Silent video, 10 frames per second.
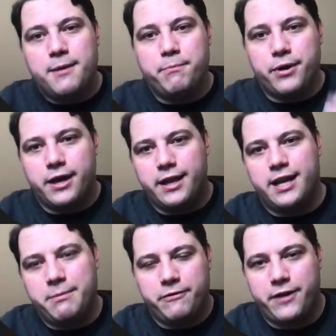but
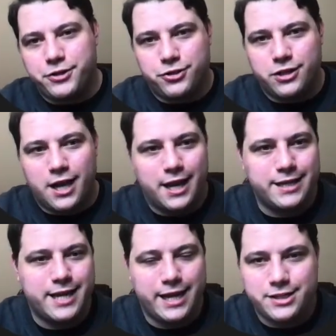in a professional
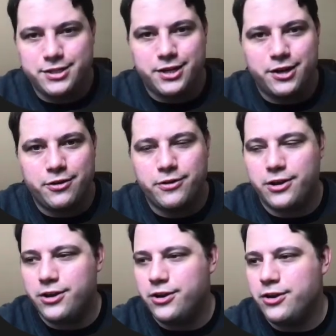context,
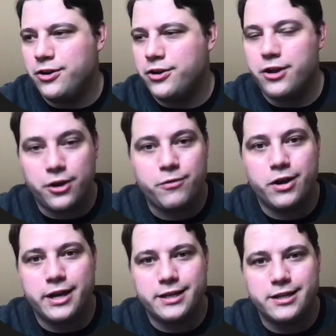you're gonna
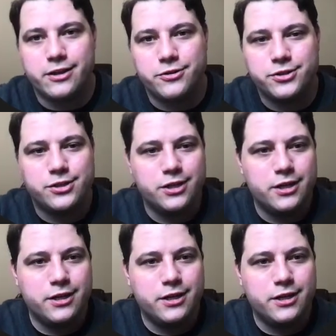run into those